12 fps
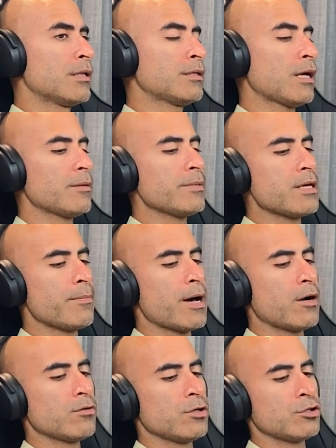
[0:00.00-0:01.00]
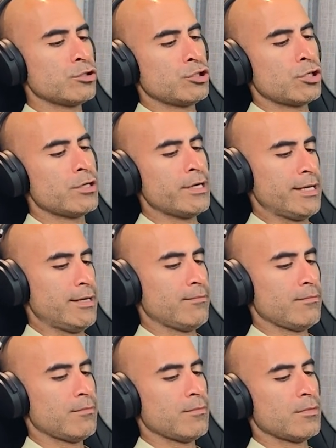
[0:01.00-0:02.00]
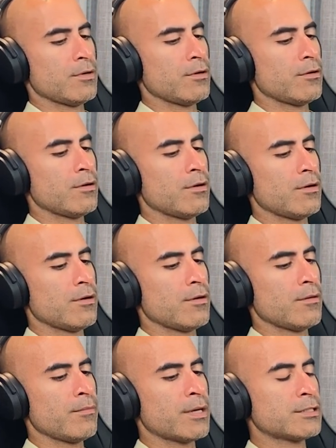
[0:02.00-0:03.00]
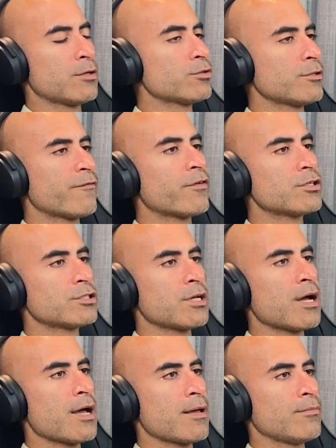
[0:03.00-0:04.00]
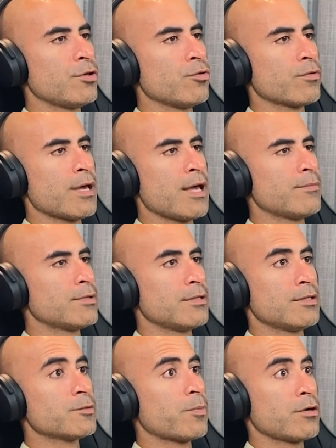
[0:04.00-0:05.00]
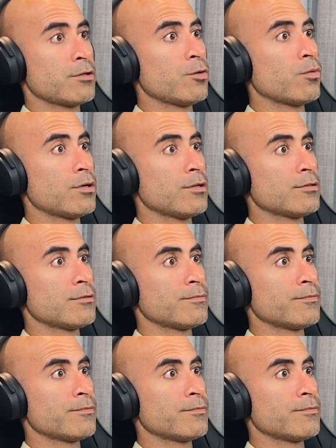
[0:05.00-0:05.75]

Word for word: Tell me about your journey because it was the first time you came to this part of the world,